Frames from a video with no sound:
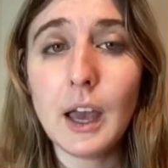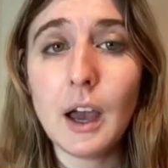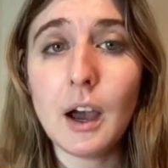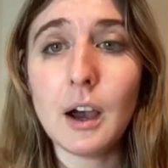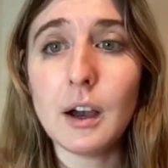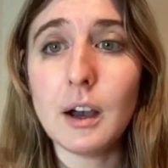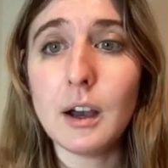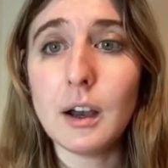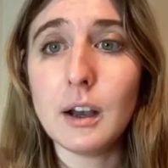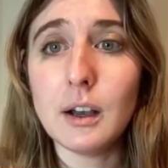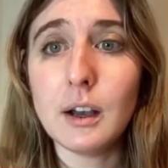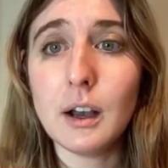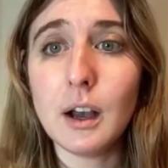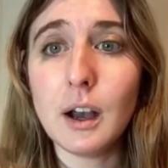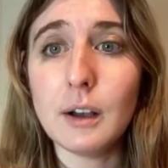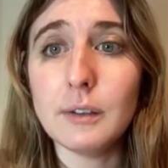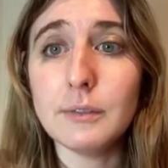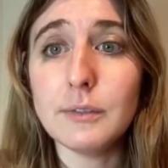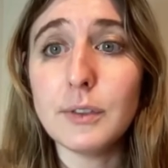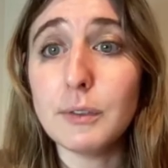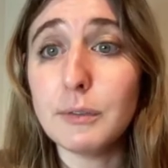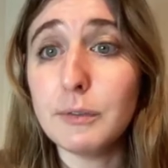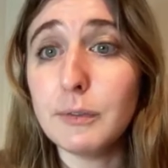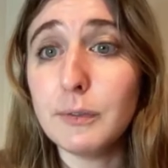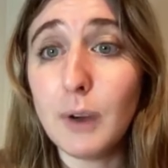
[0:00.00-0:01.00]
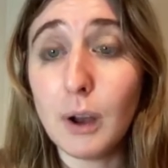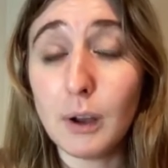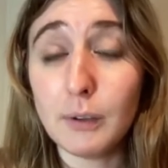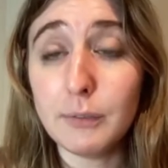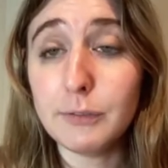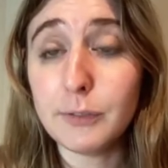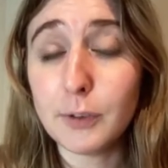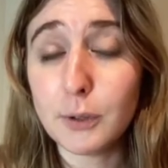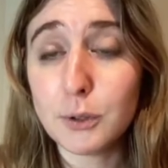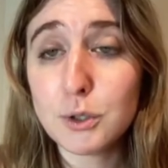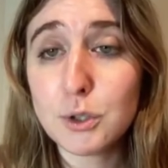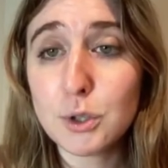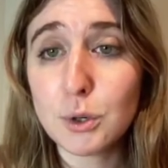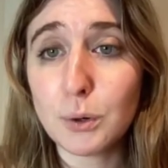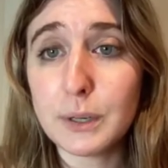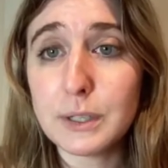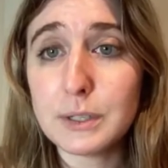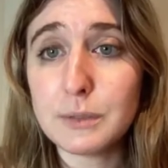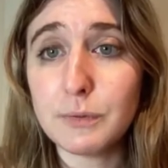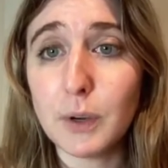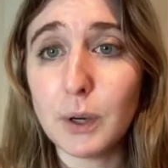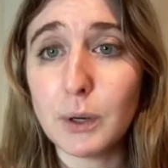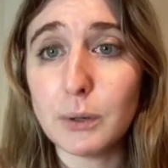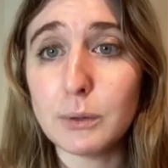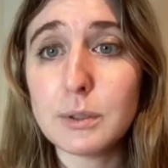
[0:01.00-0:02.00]
of first
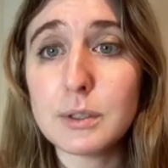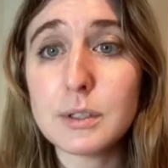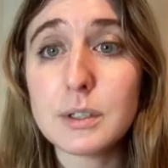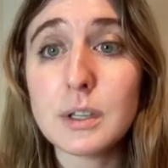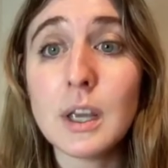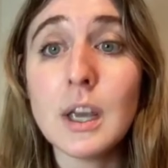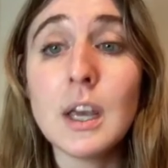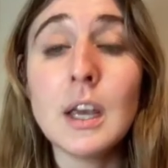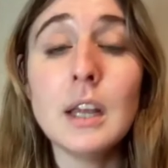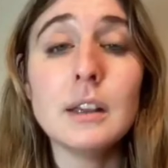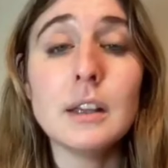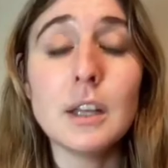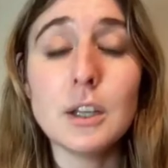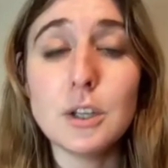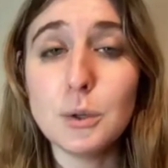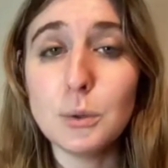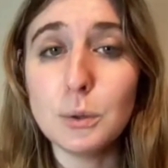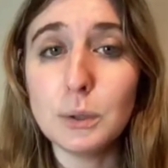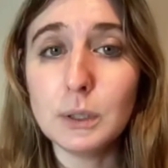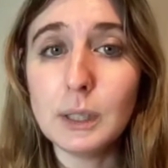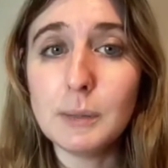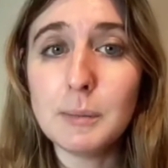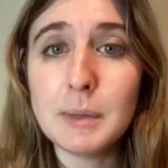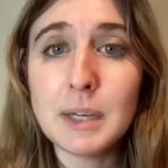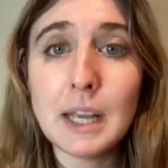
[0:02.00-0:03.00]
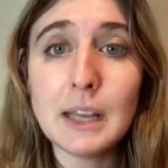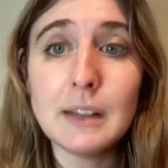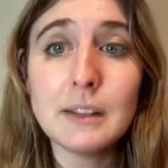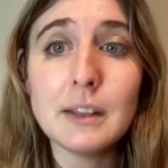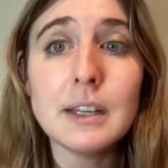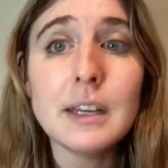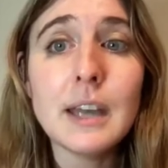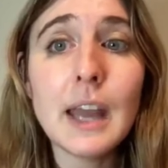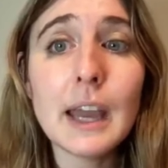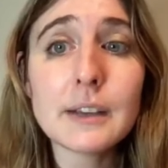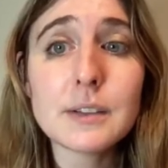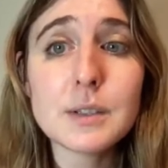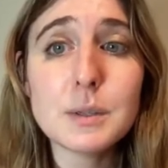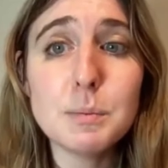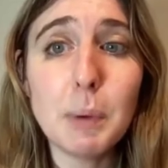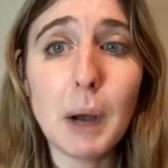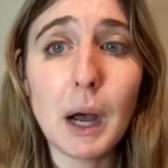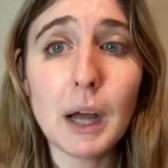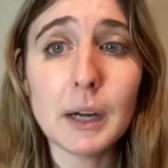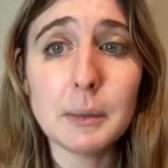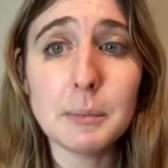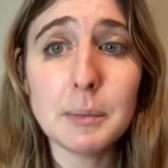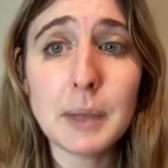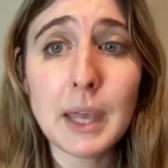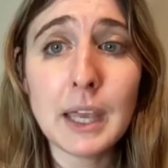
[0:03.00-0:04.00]
choice votes, then you eliminate the next
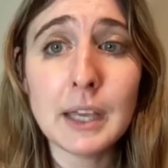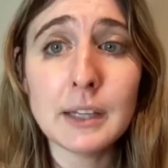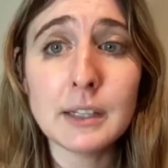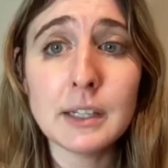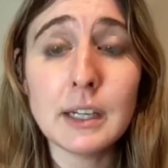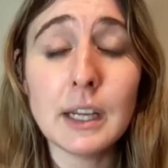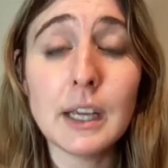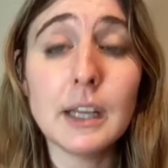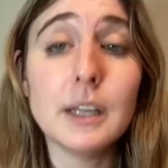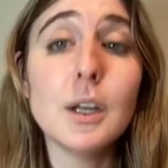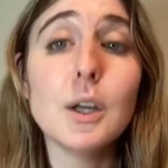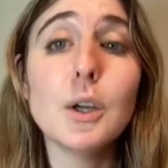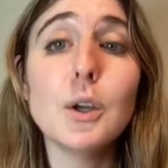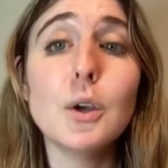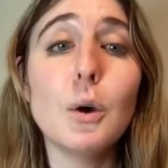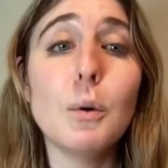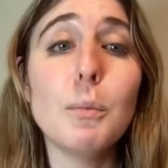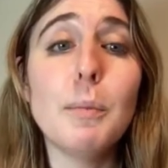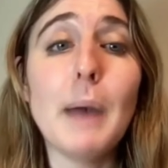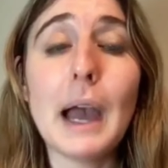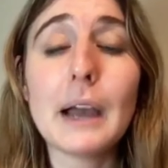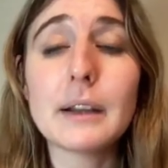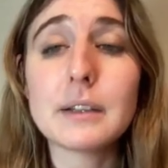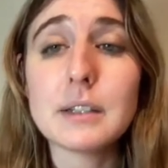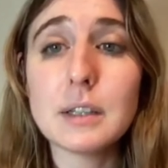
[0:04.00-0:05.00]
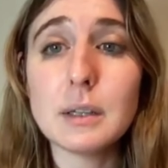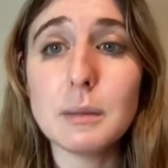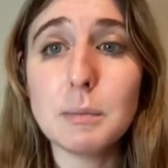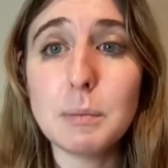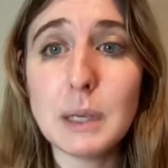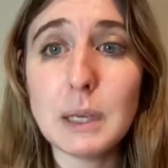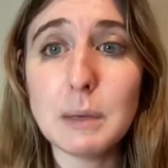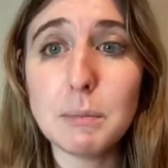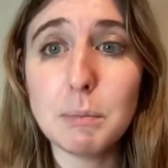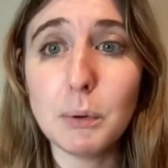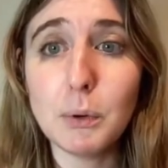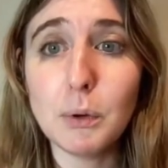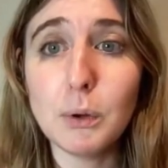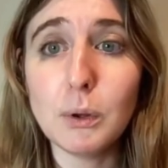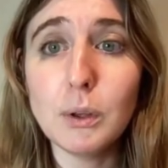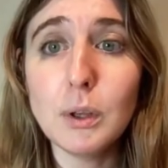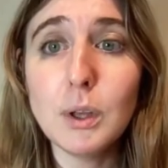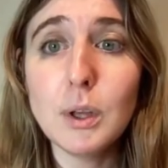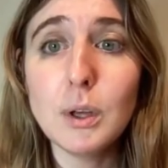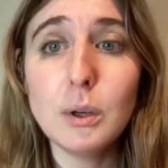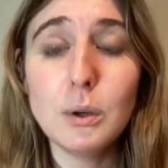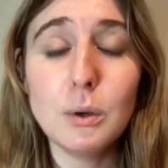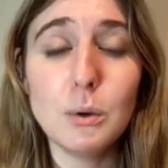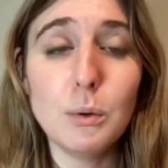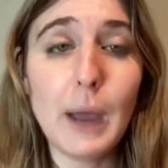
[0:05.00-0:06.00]
bottom candidate, go back to the people
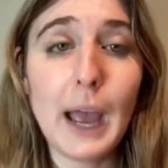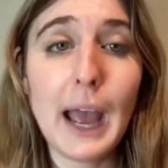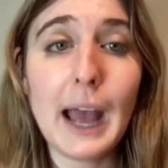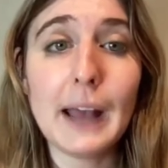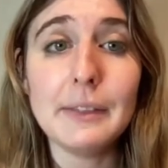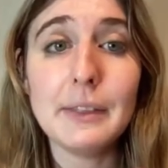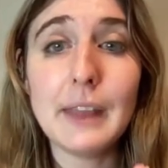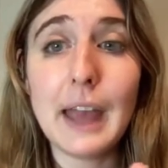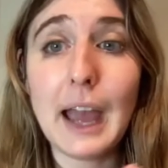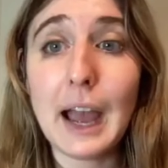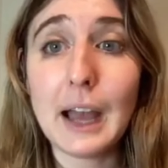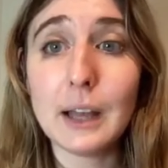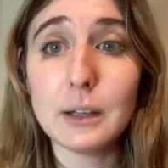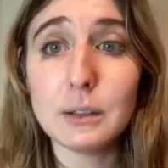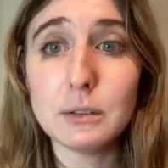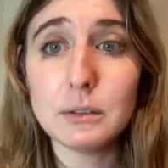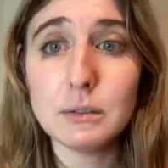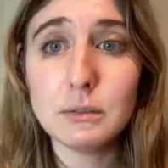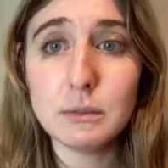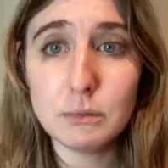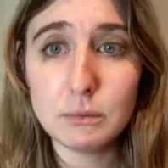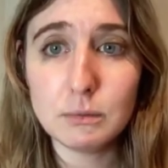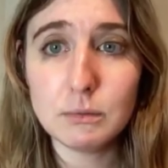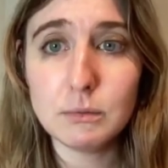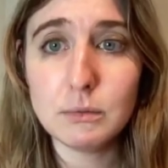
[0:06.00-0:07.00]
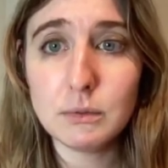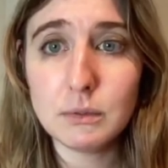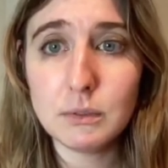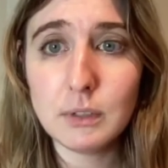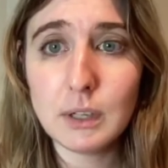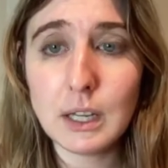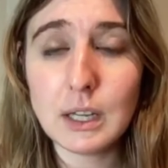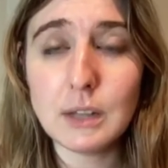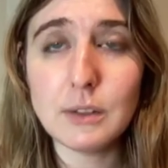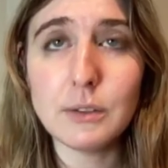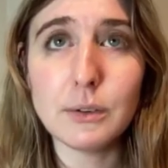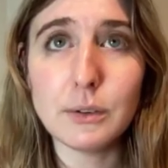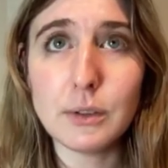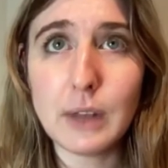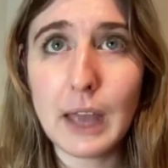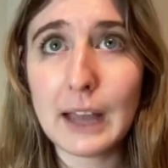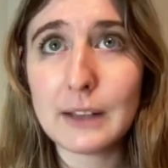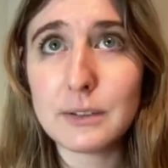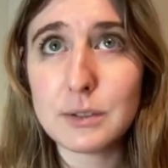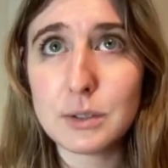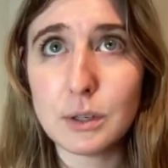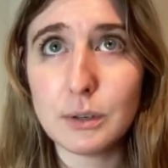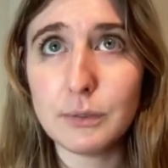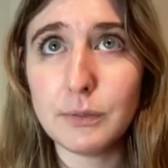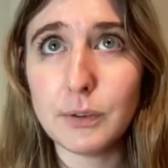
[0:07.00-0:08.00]
who had that either
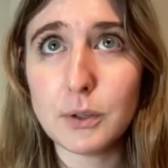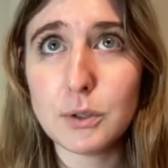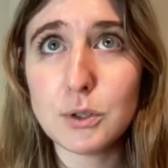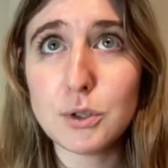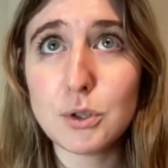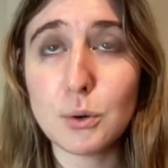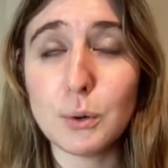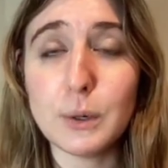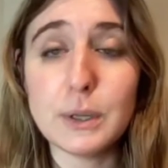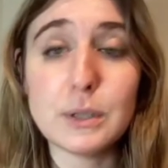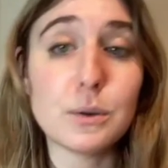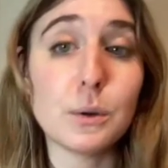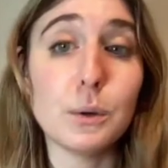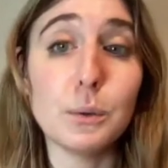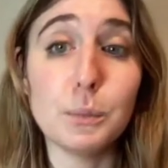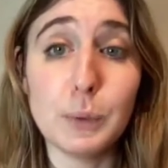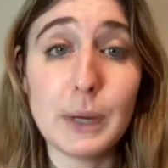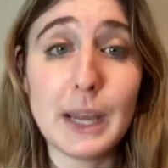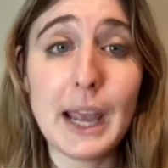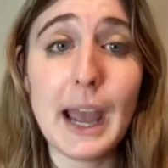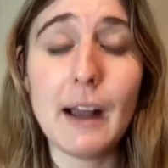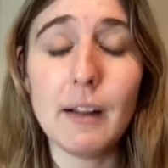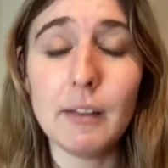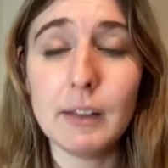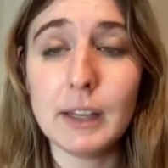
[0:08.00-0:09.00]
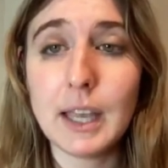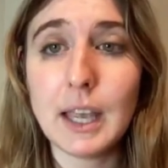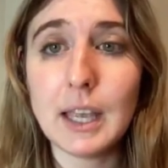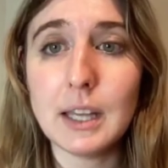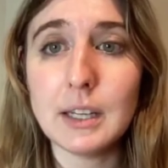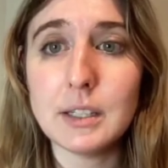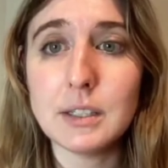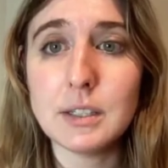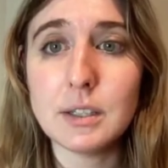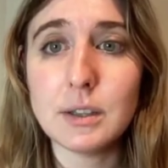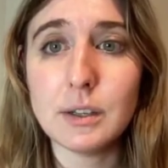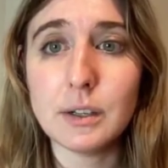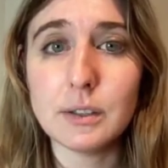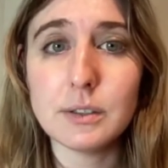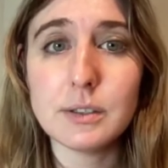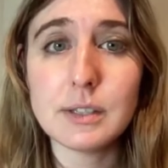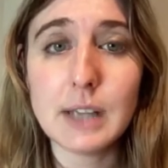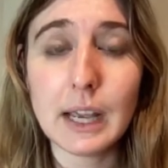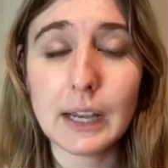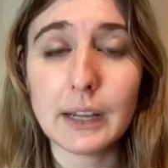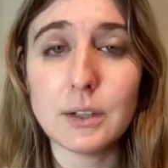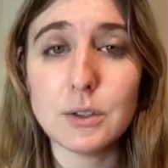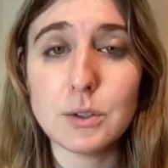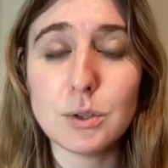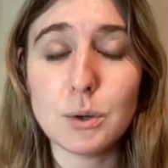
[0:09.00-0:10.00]
as their first choice or reallocated to their
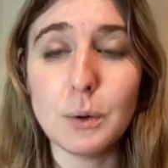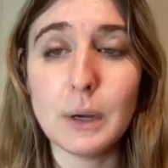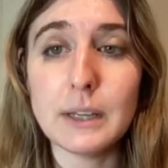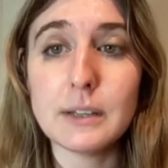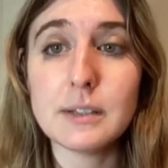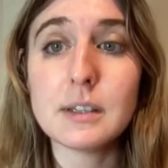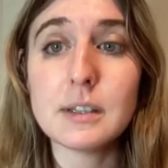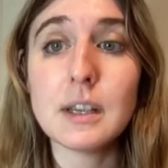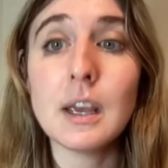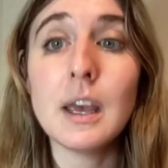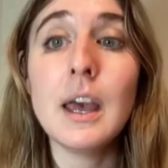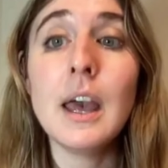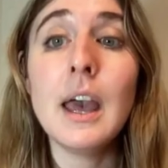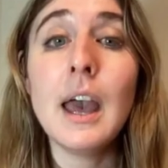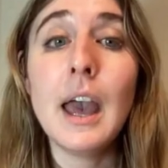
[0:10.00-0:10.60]
second choice,